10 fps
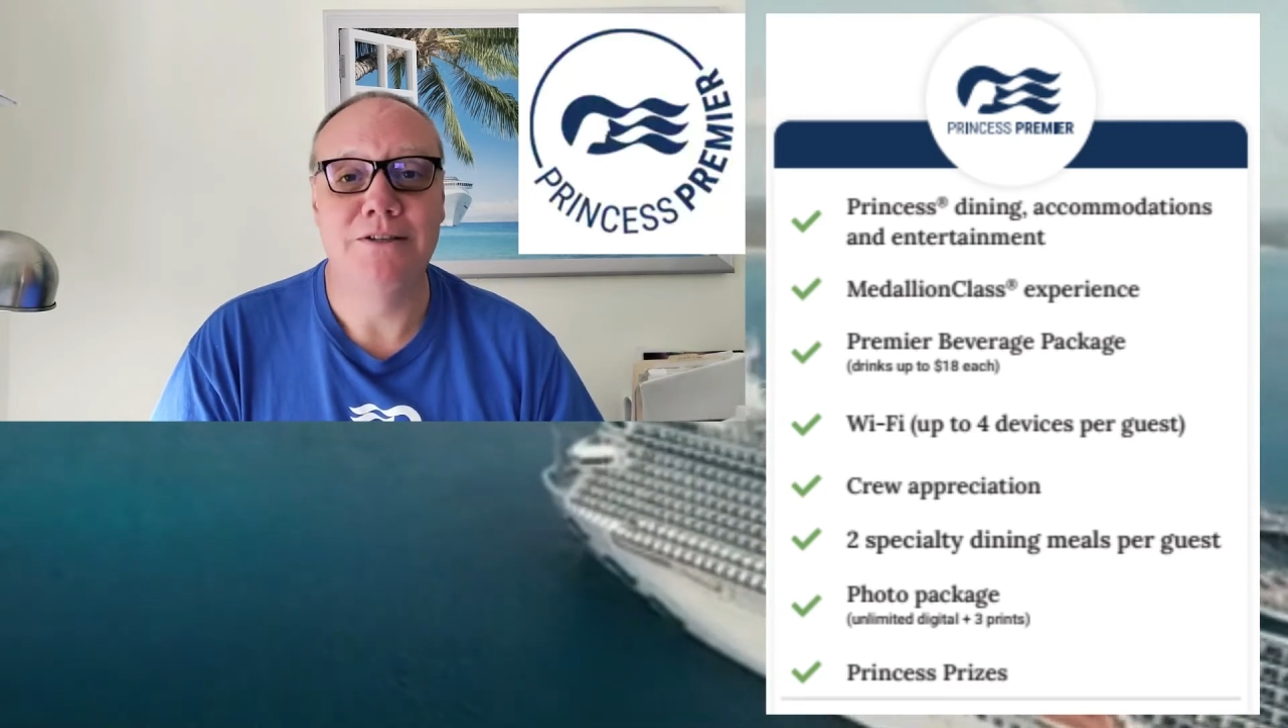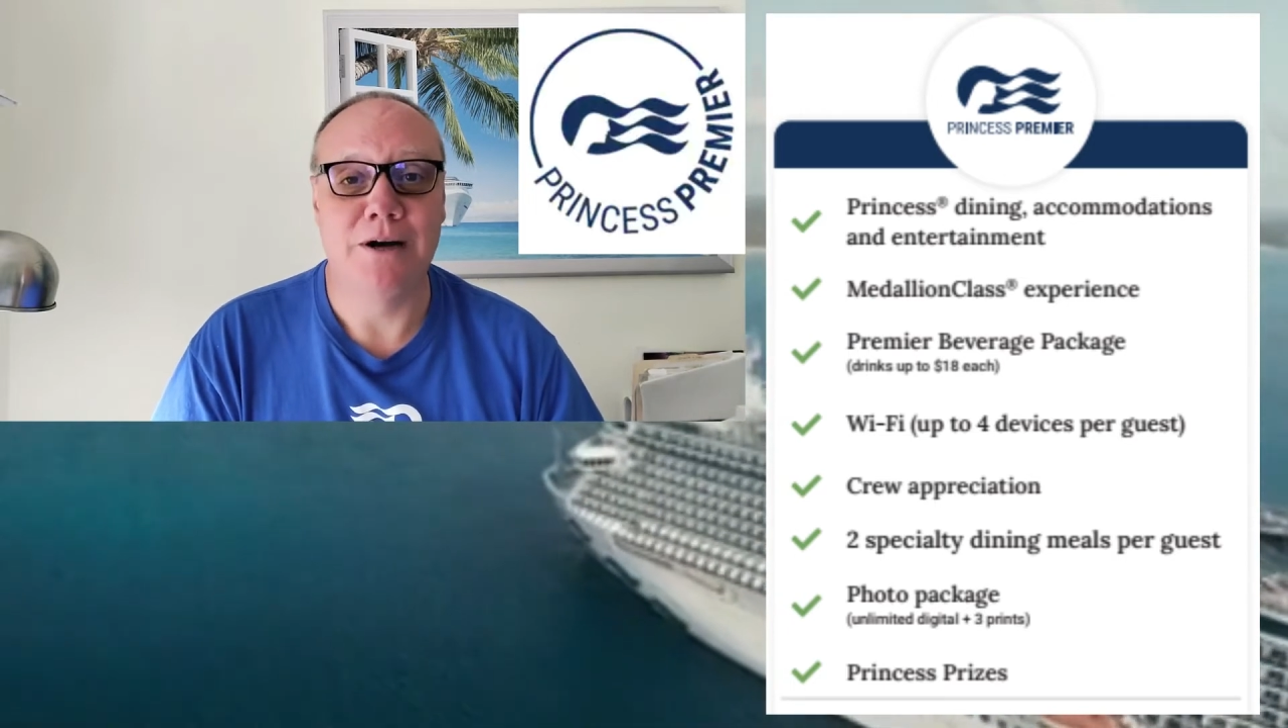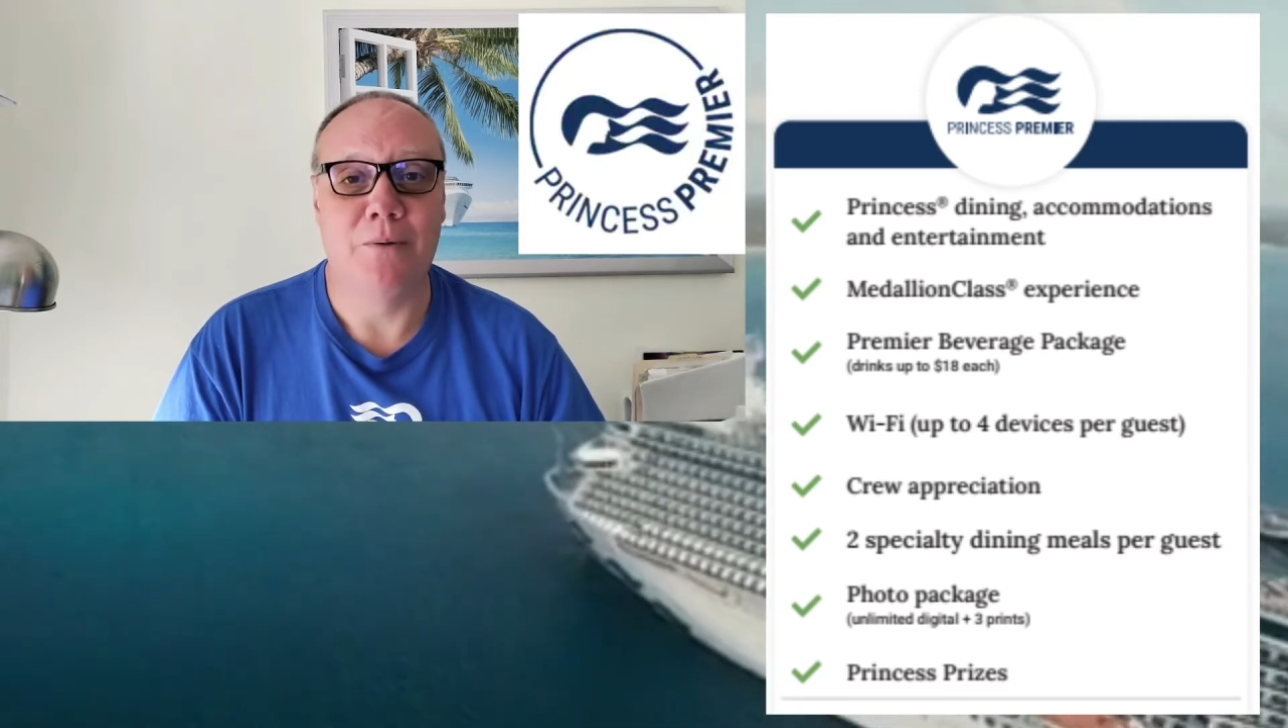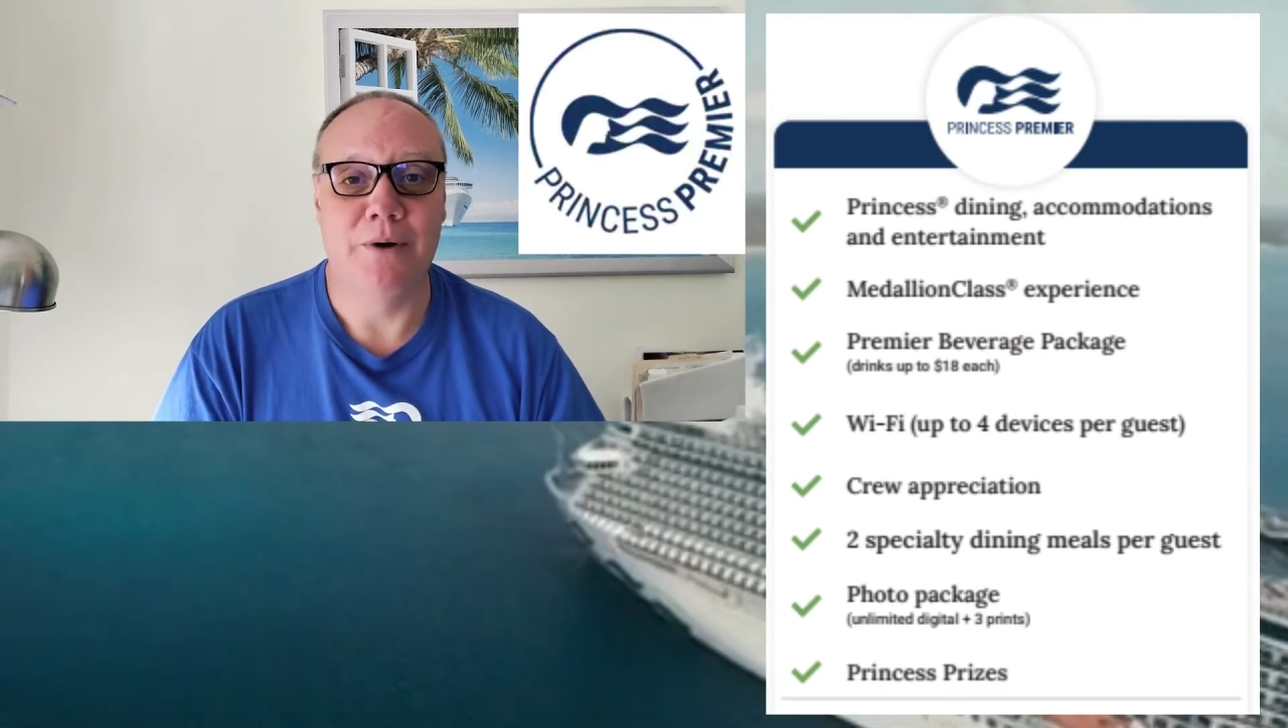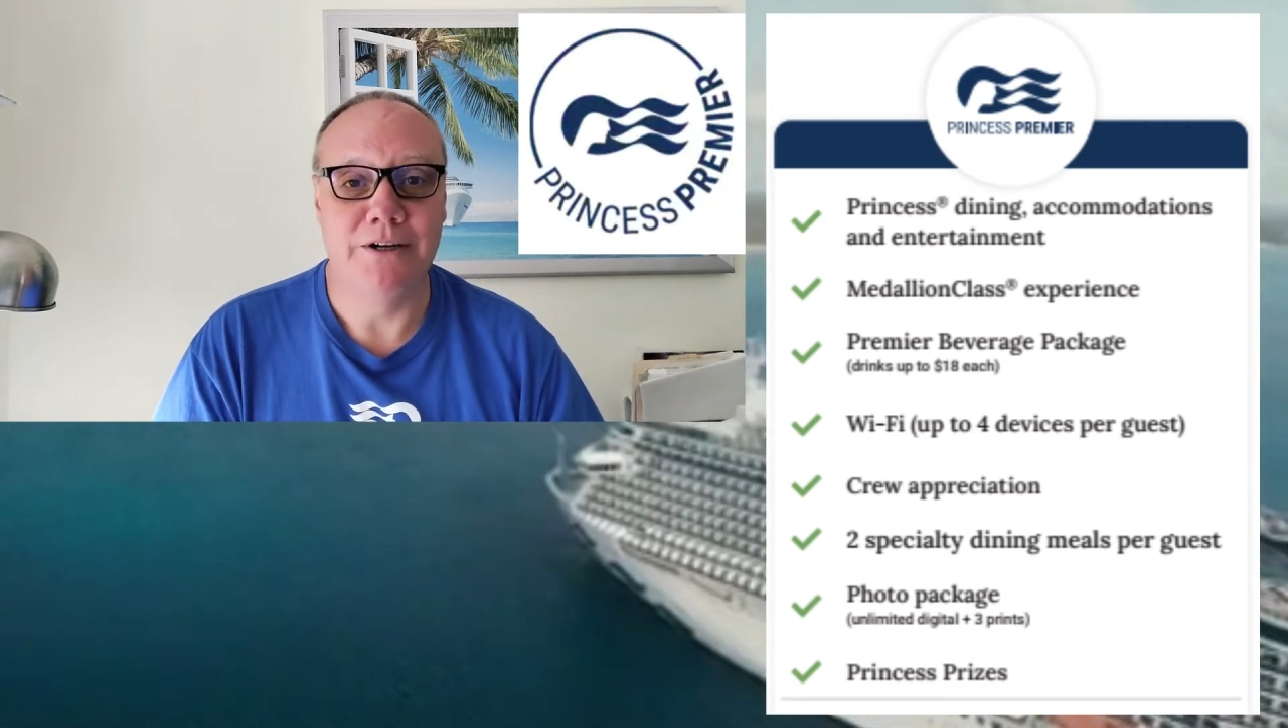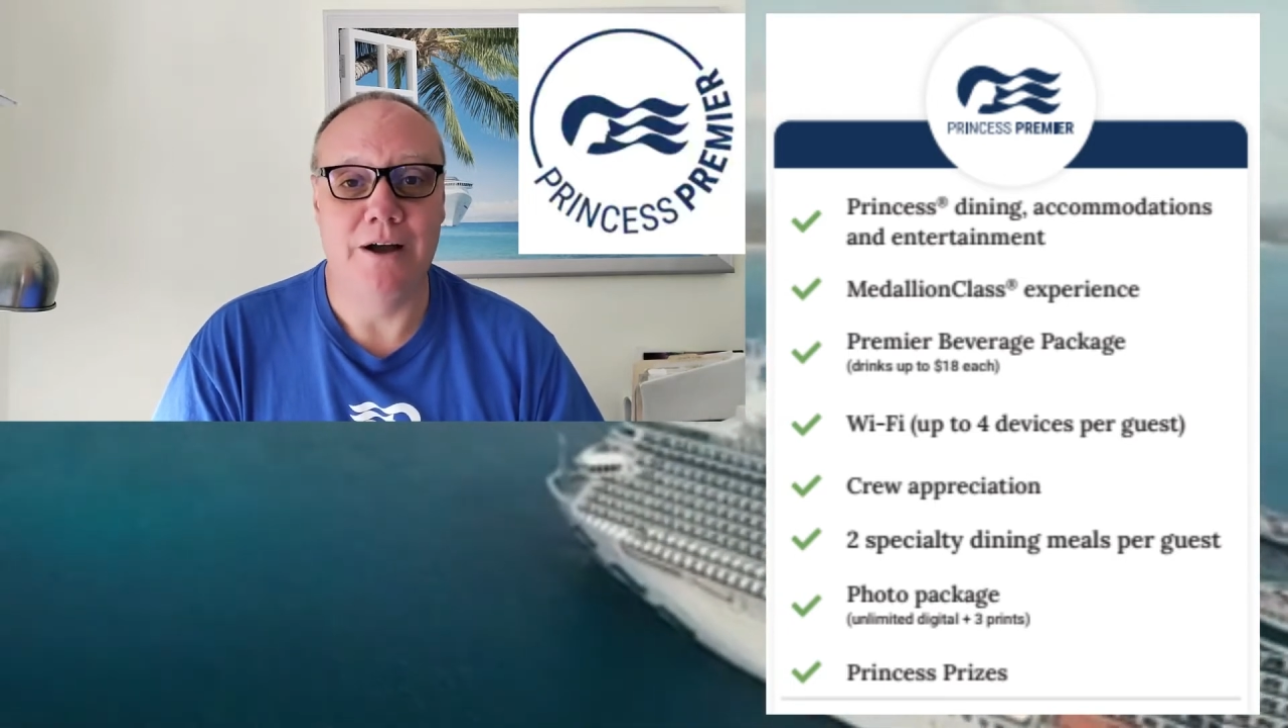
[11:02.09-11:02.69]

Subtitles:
I read